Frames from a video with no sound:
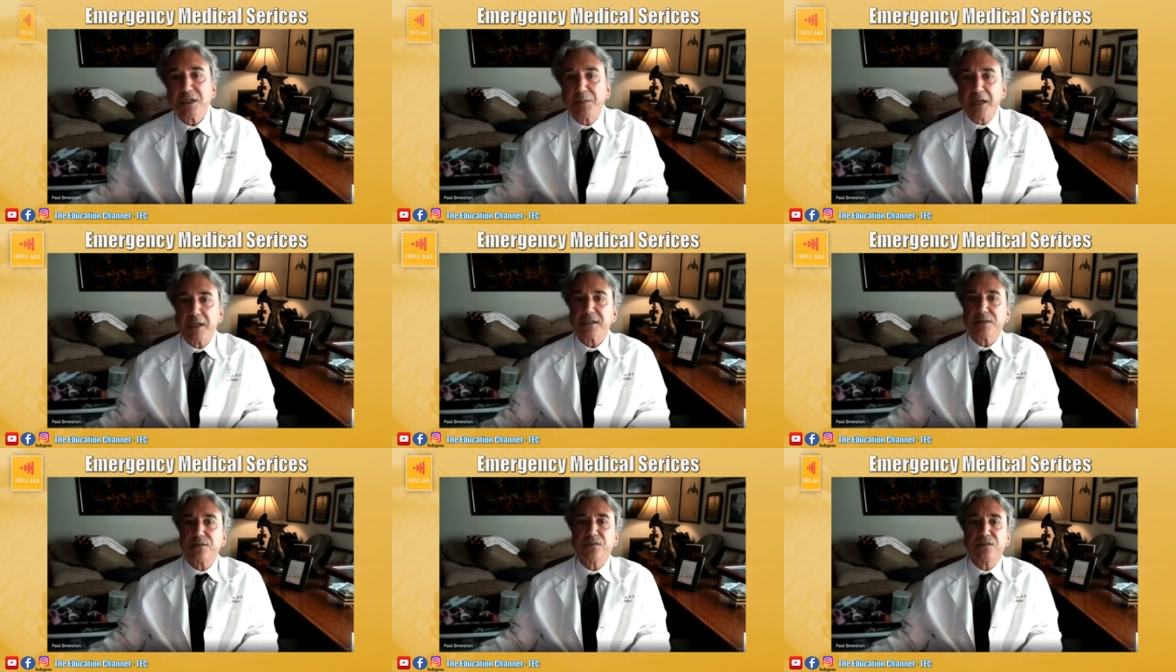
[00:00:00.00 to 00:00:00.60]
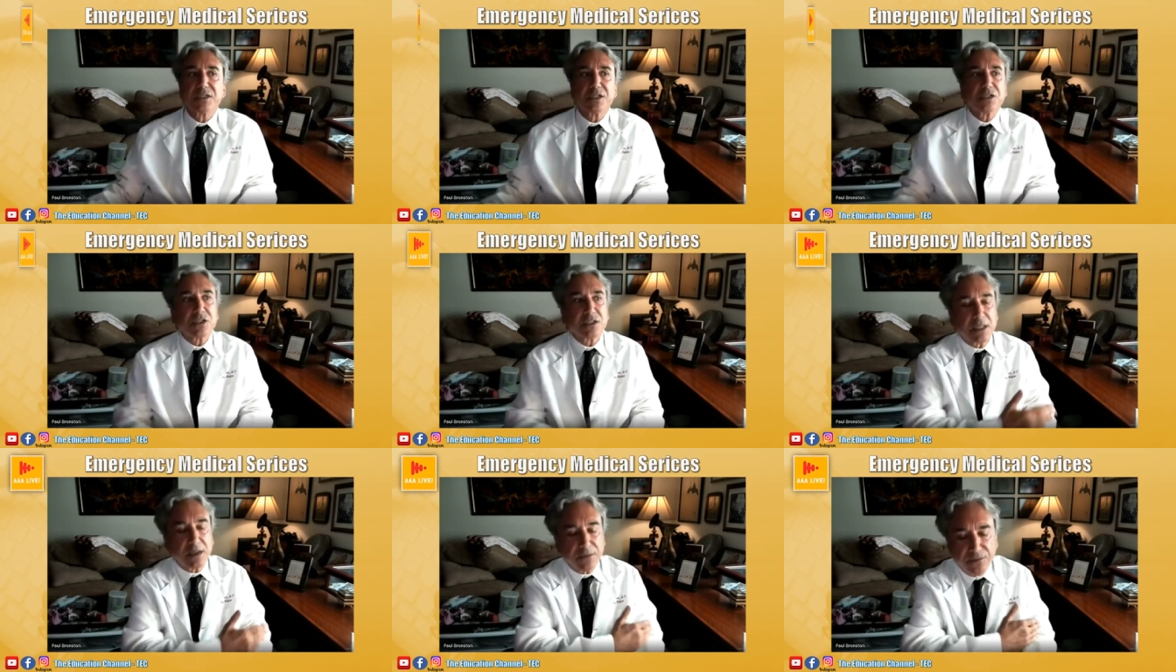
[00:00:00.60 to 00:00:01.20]
medicine
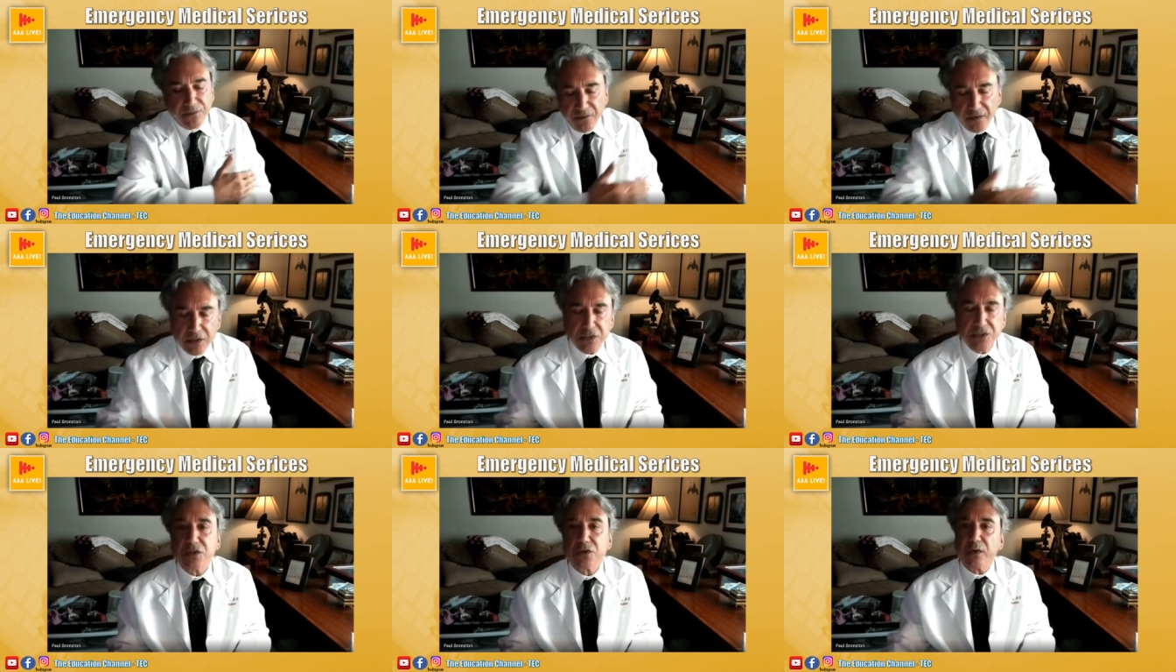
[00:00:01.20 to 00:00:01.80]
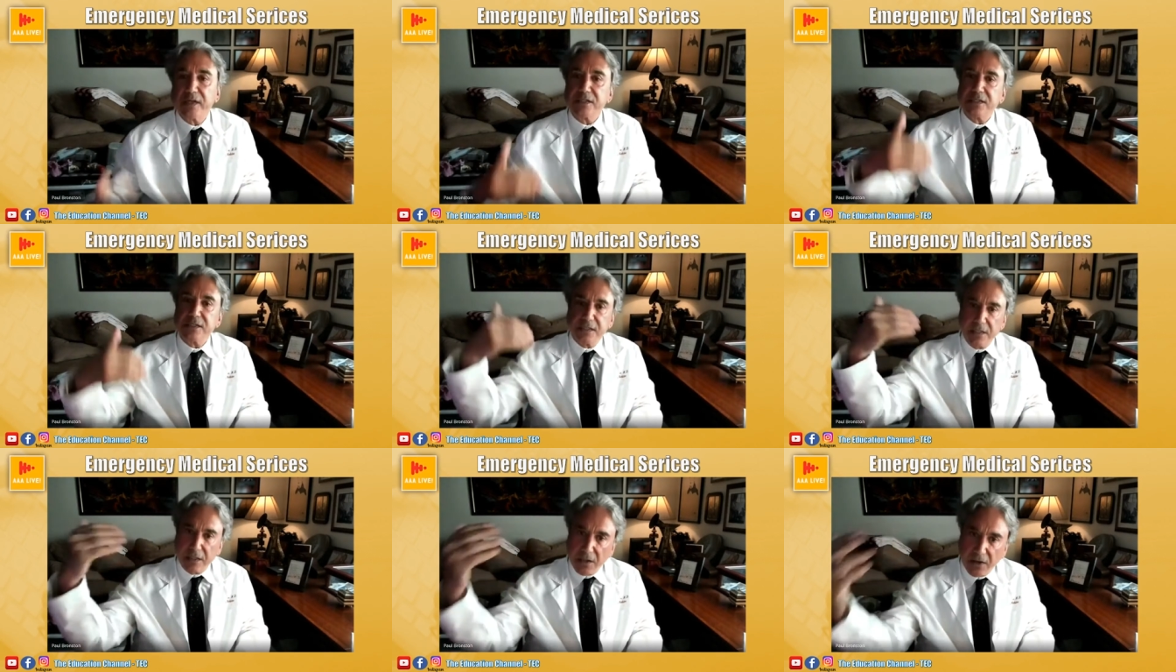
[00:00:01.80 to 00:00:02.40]
physicians that have finished their
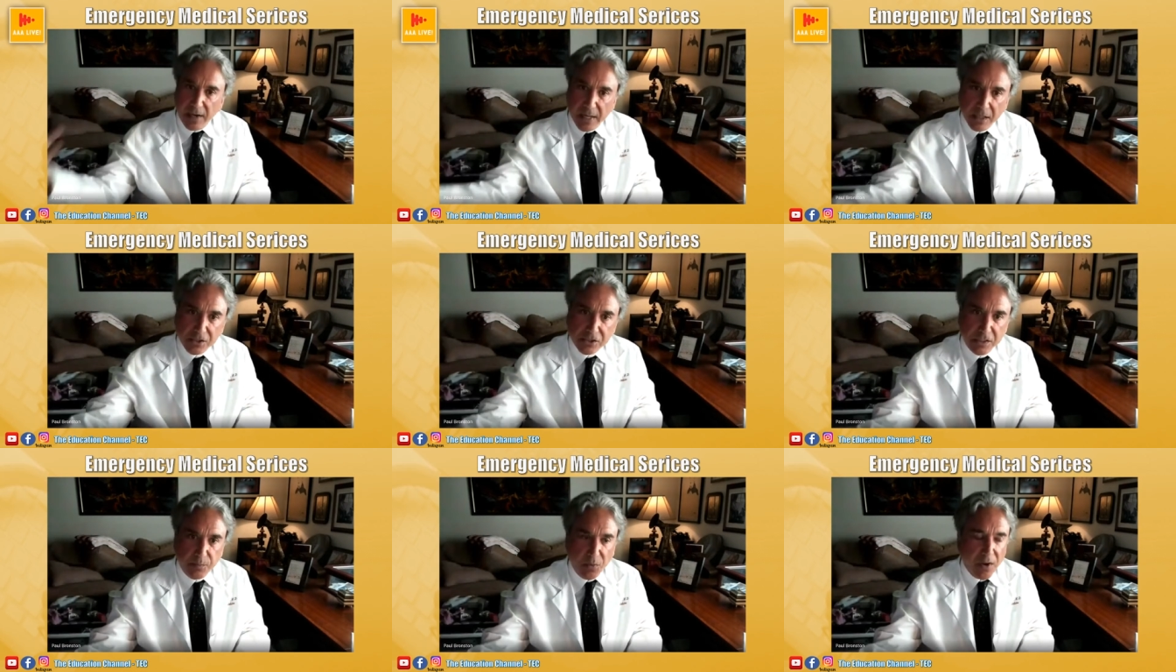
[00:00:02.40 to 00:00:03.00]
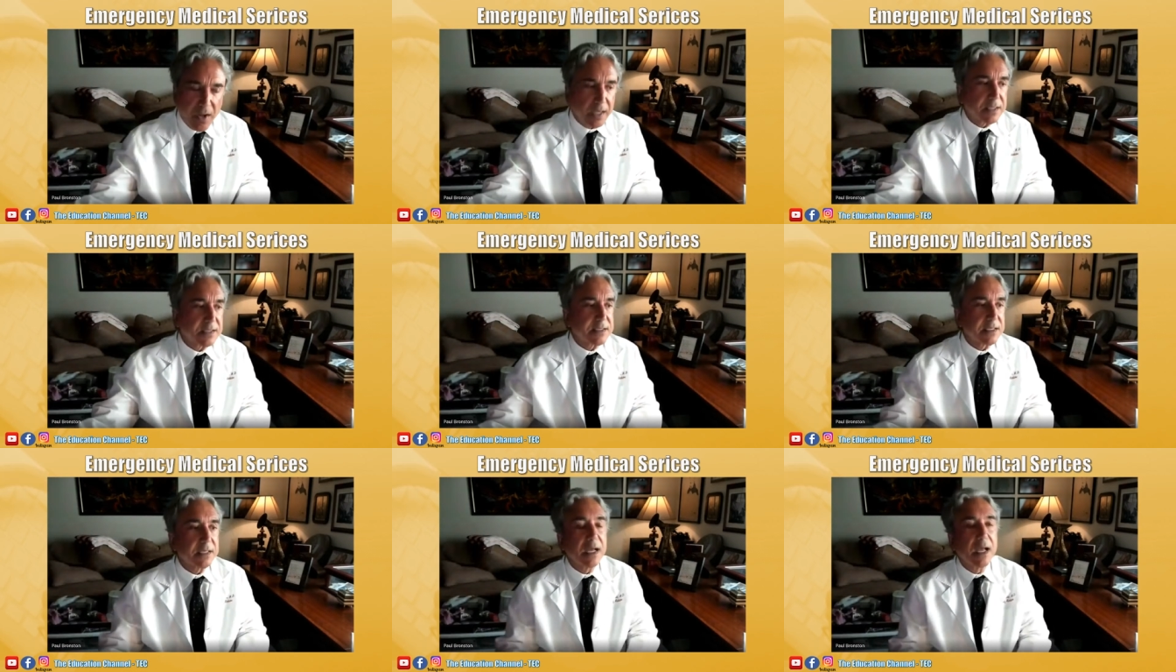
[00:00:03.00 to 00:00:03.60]
residency, that are actually
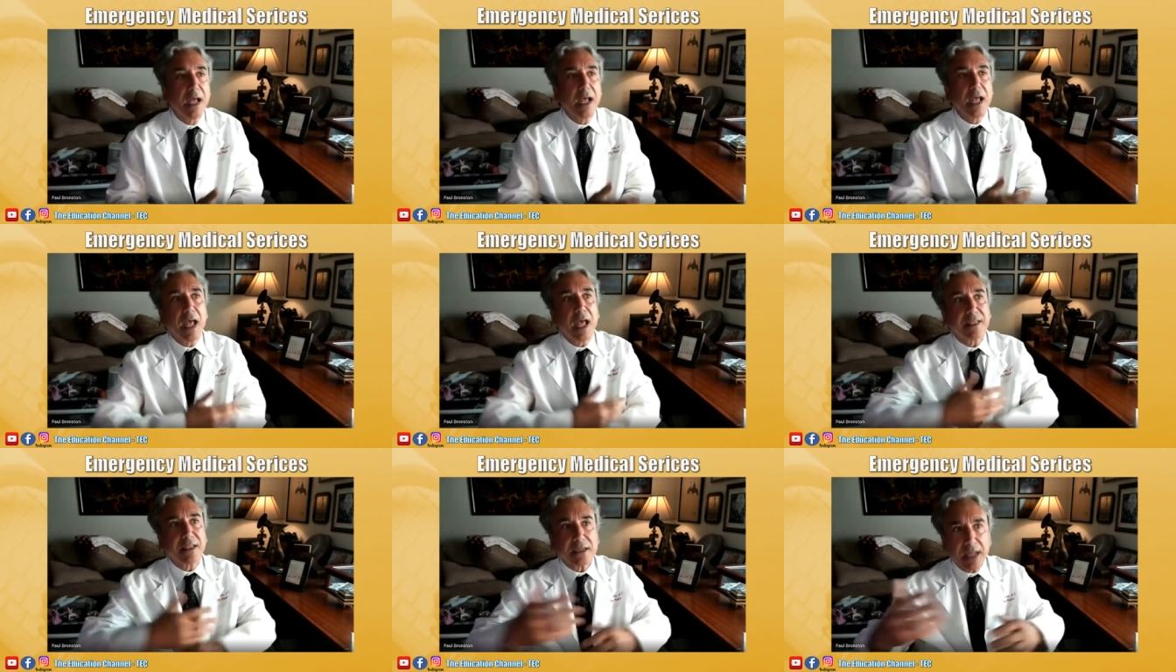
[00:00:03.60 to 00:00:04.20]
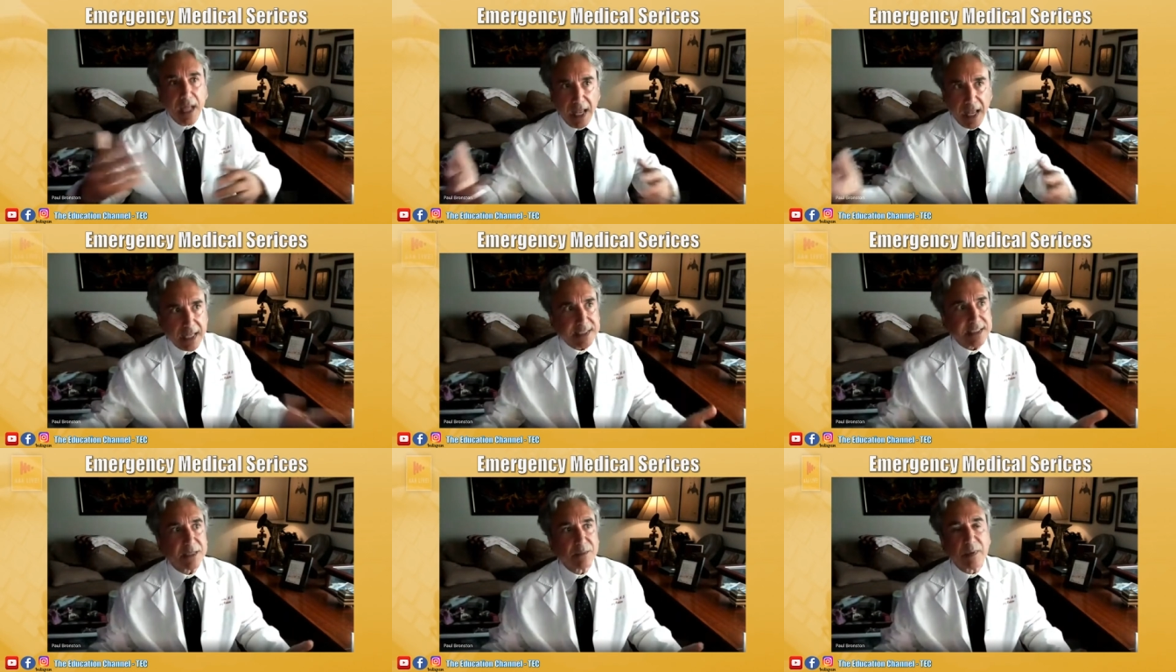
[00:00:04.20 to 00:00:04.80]
practicing, and then
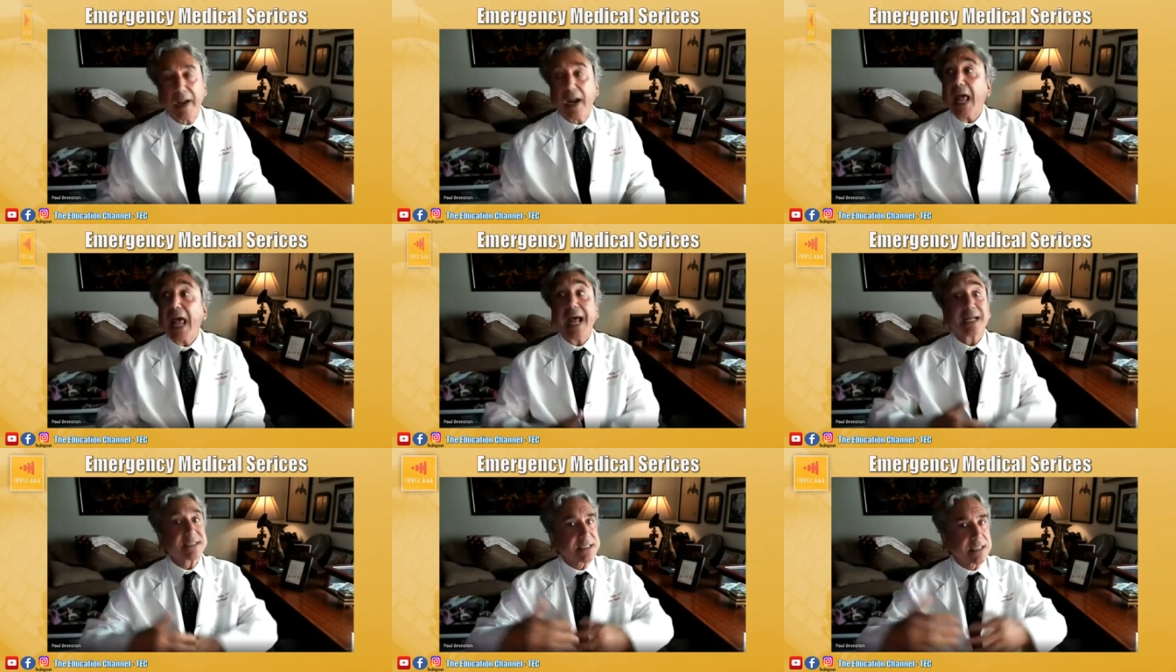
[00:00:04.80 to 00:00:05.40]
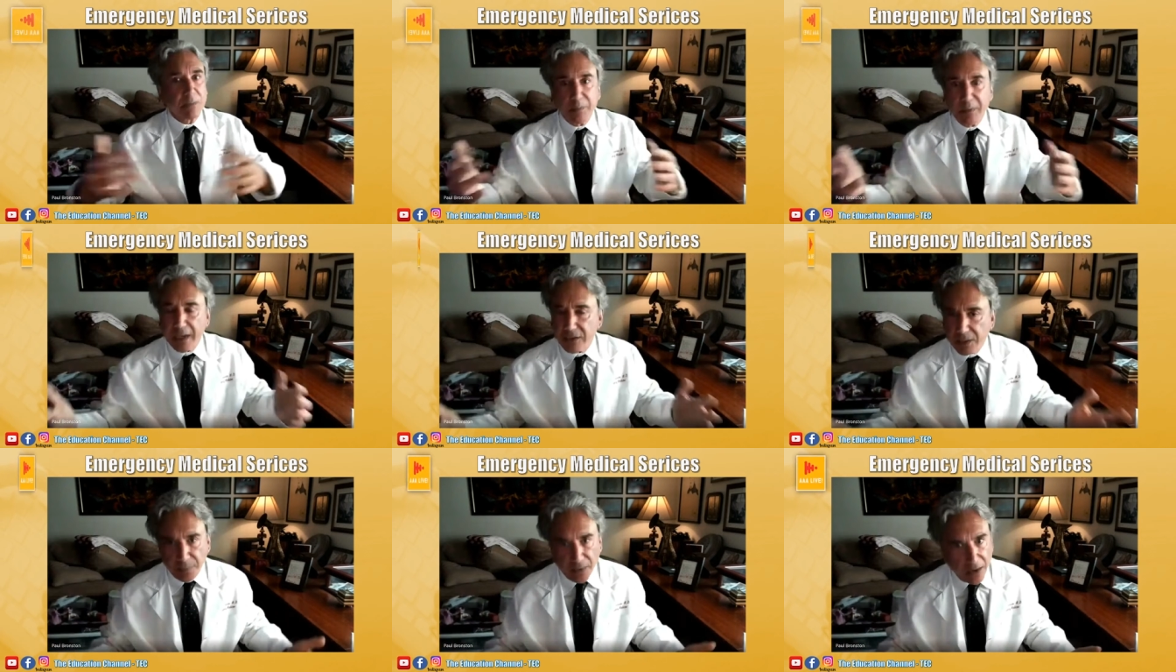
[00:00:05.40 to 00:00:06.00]
ask them
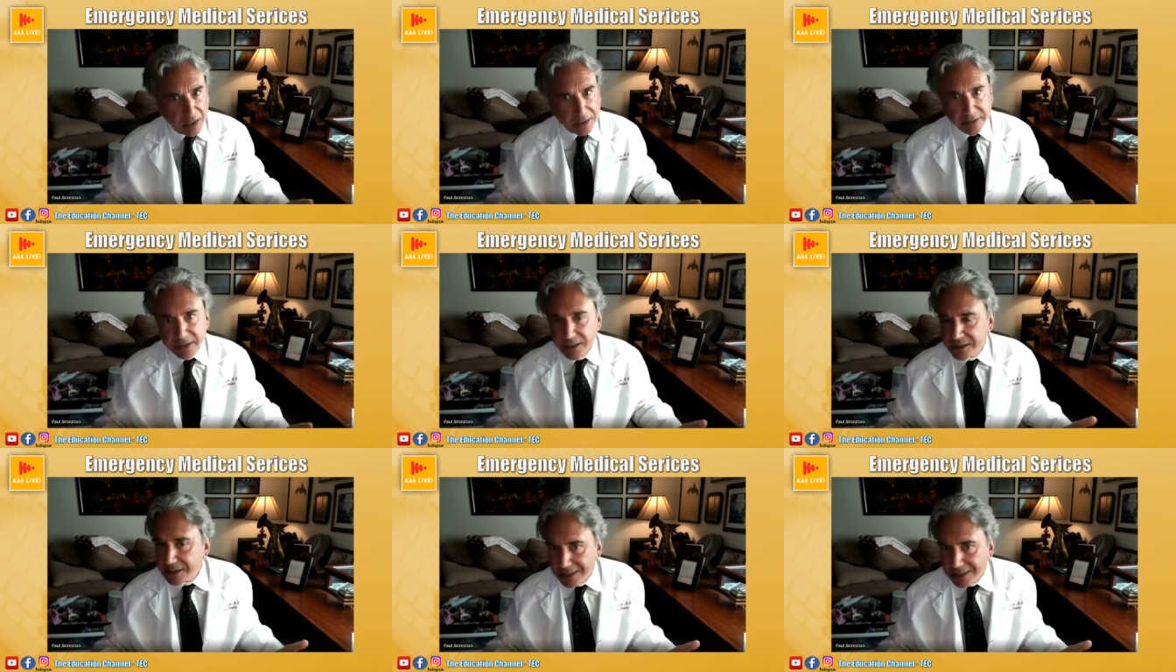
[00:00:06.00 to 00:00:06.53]
about the politics.